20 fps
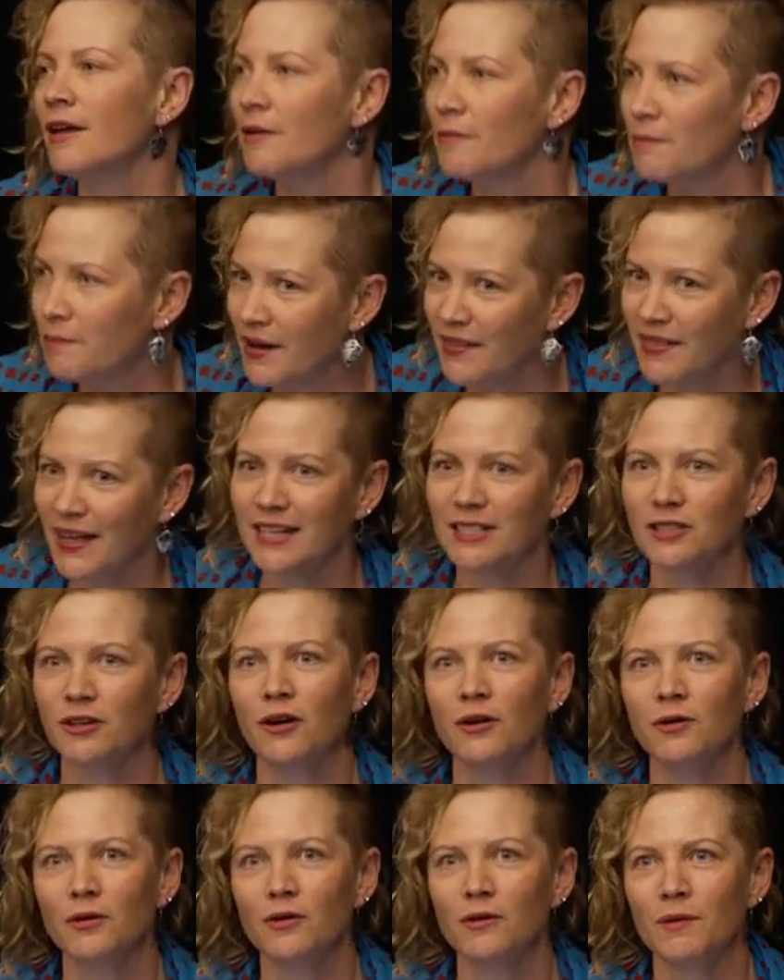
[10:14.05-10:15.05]
but they
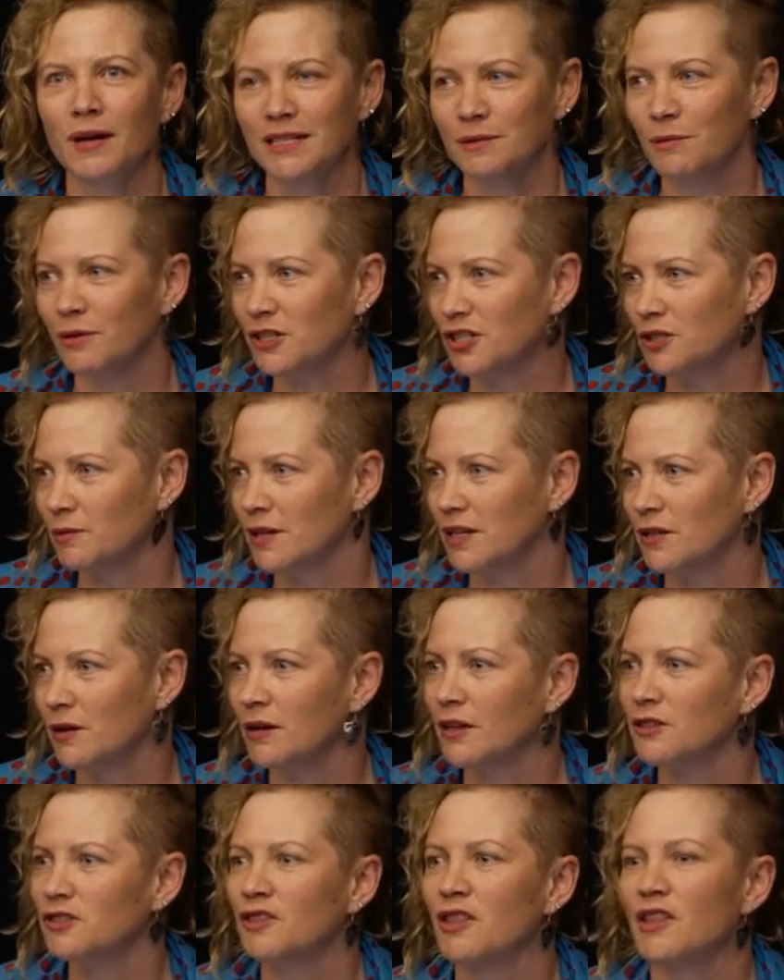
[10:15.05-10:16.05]
don't always want to
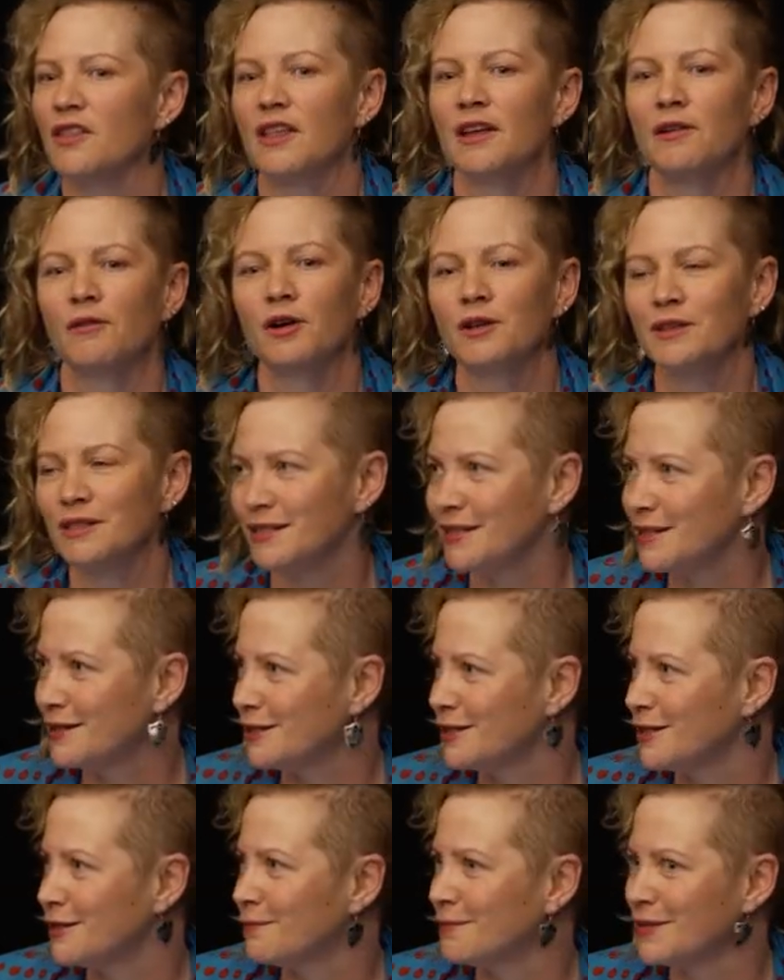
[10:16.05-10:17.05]
acknowledge that their own
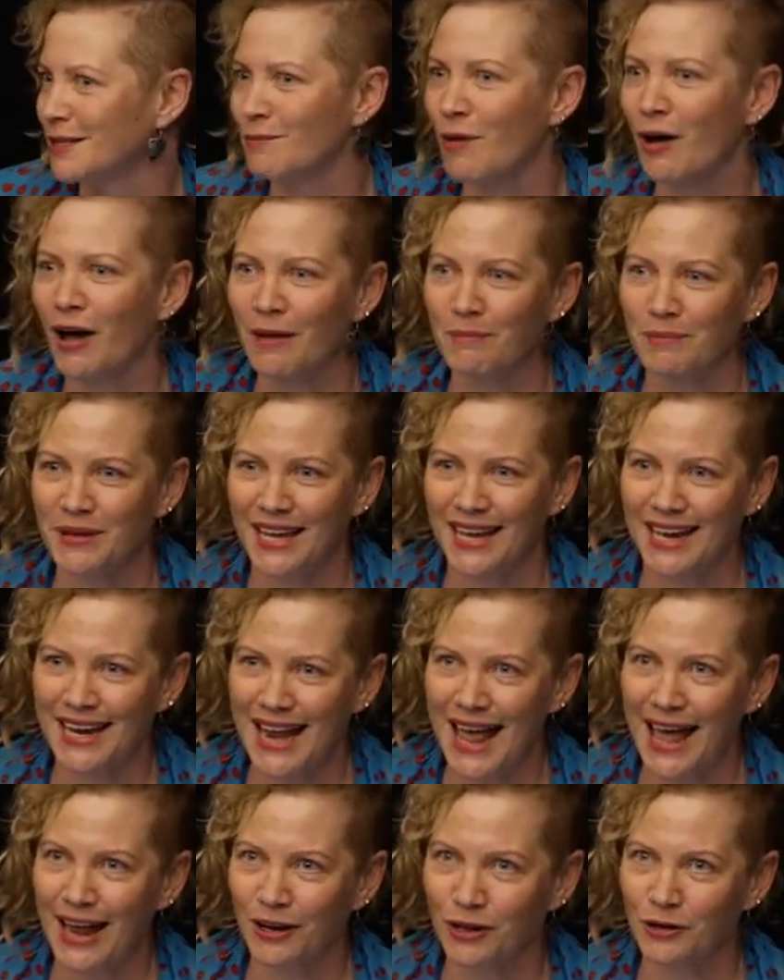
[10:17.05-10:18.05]
systems might be
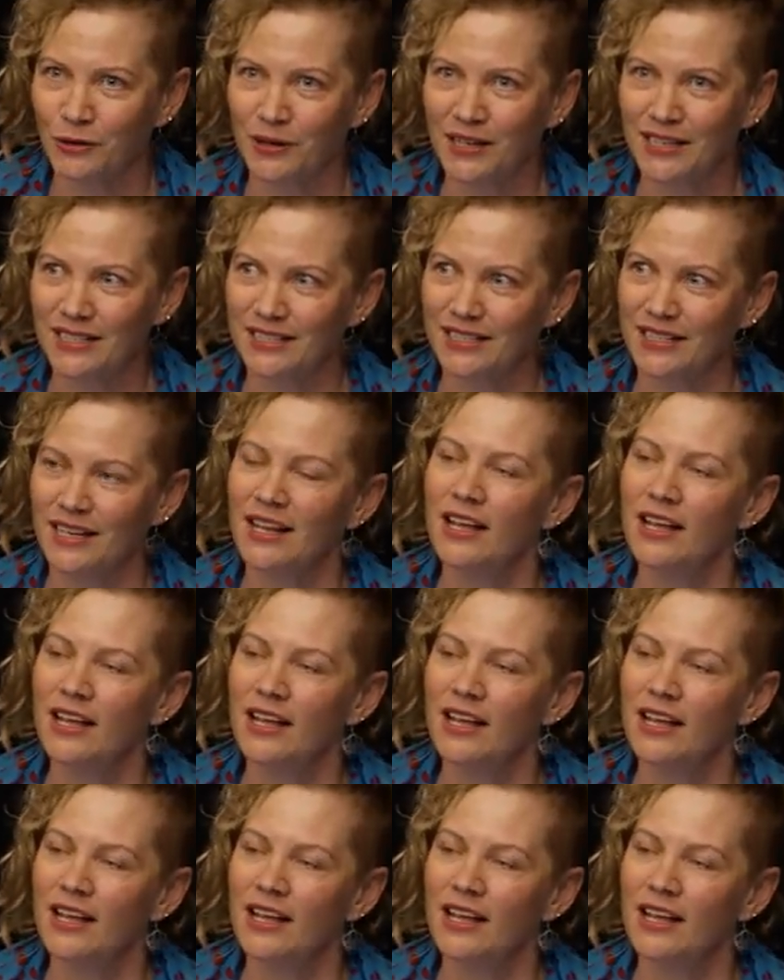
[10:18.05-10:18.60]
inadequate.